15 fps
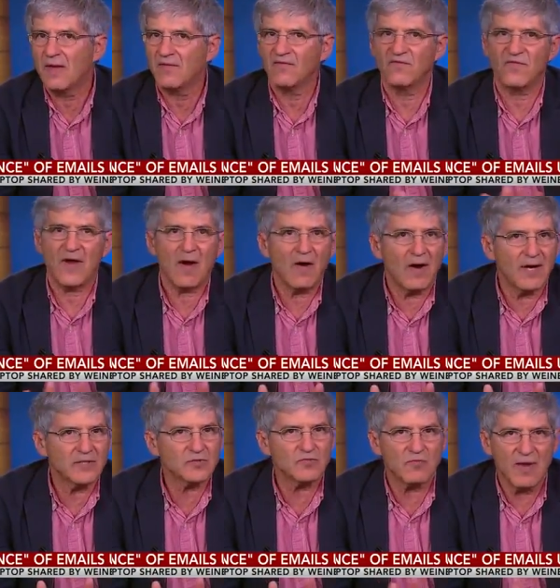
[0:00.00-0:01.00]

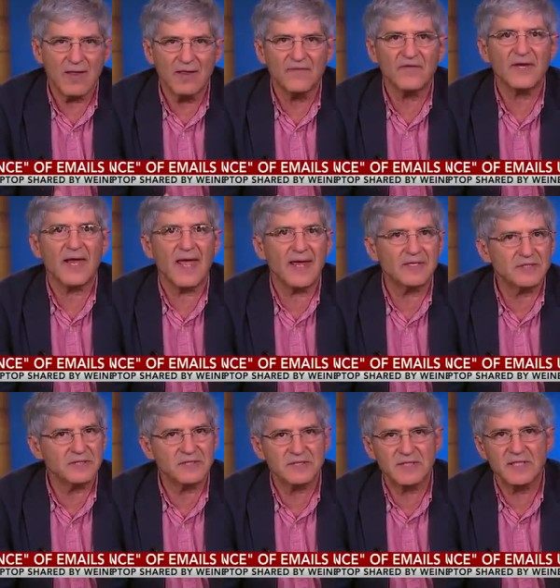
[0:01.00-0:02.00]
various relevant
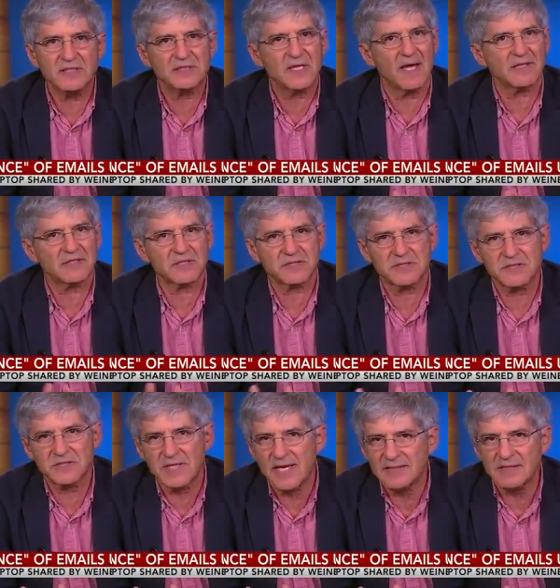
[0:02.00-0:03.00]
agencies, not just the
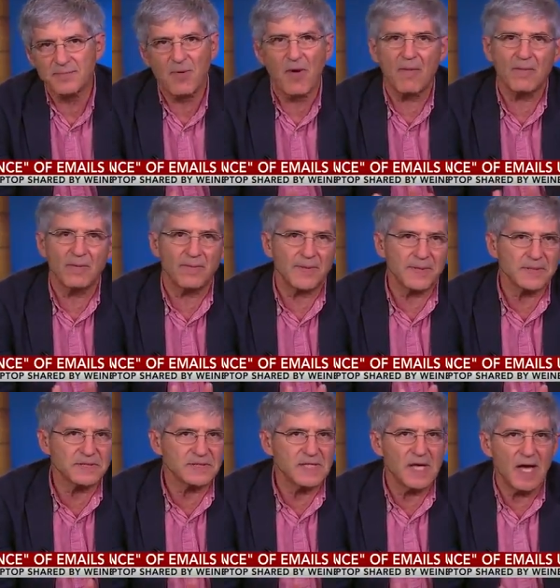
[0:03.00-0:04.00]
State Department, but the
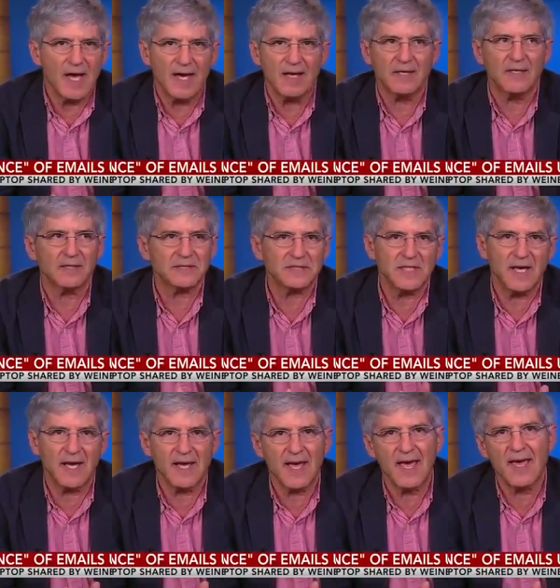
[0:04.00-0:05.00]
CIA, uh,
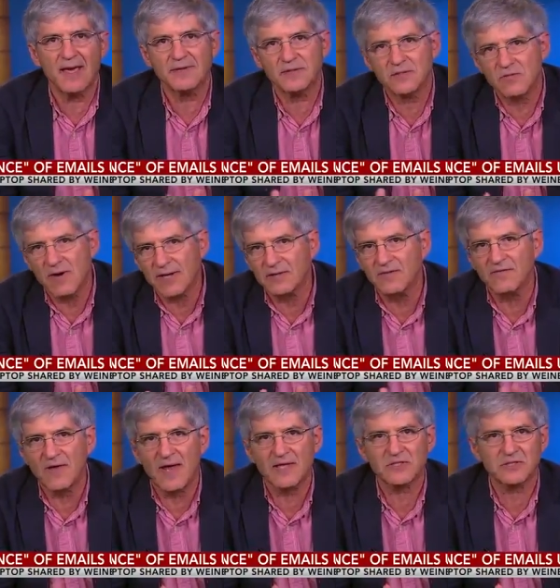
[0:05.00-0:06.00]
CIA the Director of
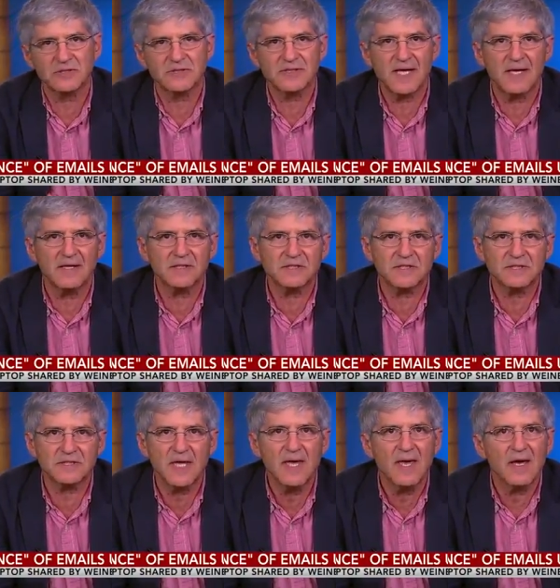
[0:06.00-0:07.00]
National
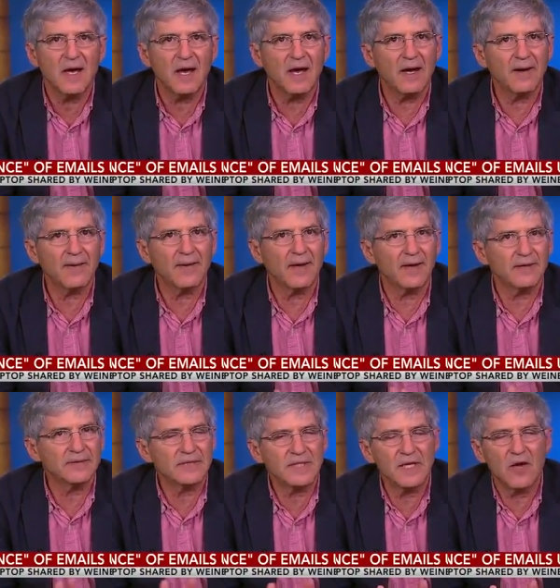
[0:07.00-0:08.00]
Intelligence, uh,
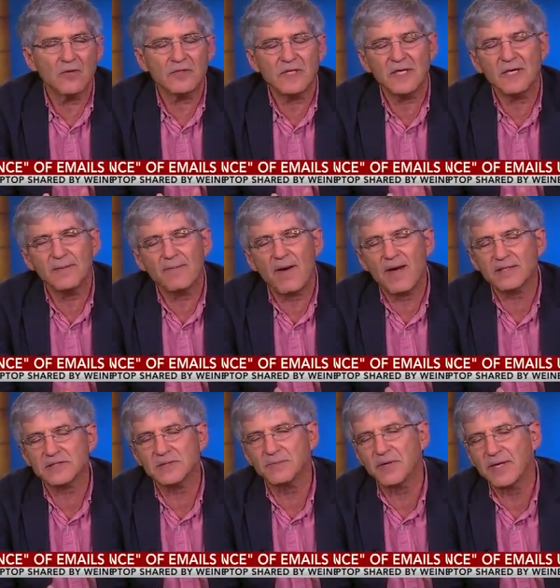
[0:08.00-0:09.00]
DOD, uh,
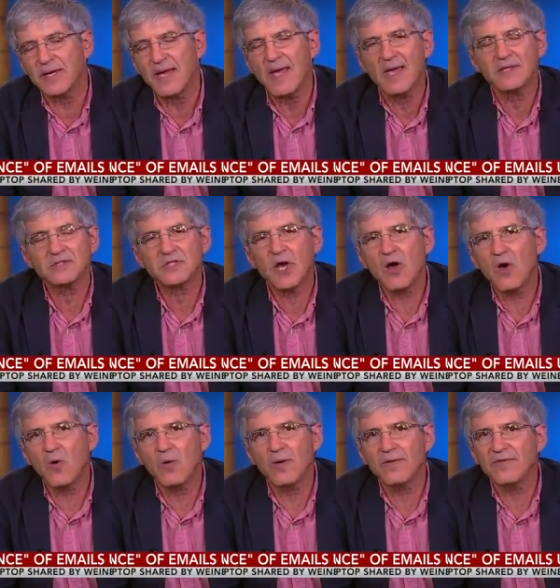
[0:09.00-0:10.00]
possibly.
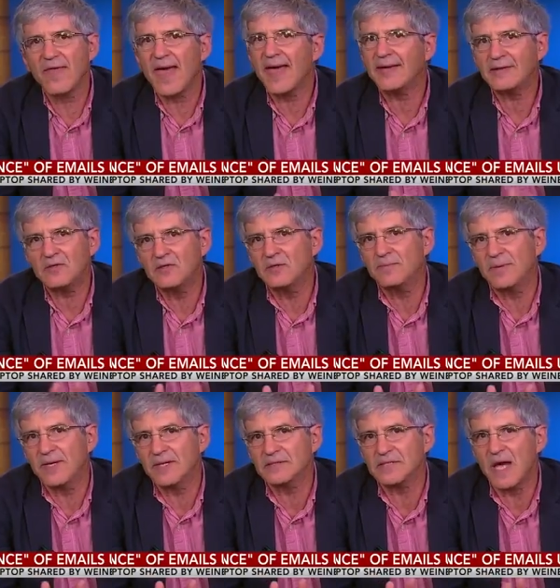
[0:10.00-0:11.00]
So that could
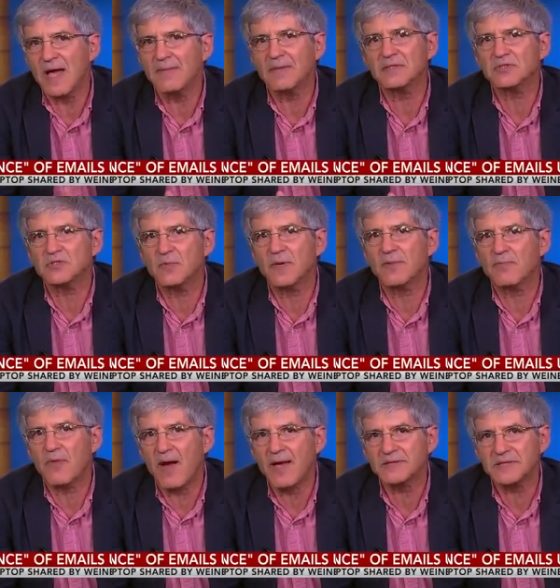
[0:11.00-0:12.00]
be a time consuming
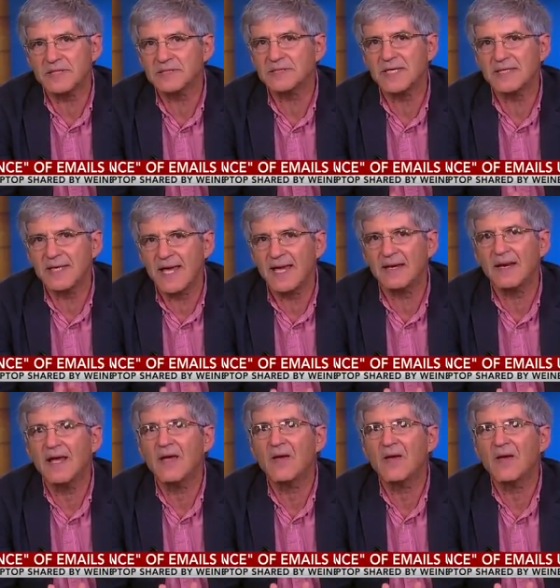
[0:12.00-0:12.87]
process, and yet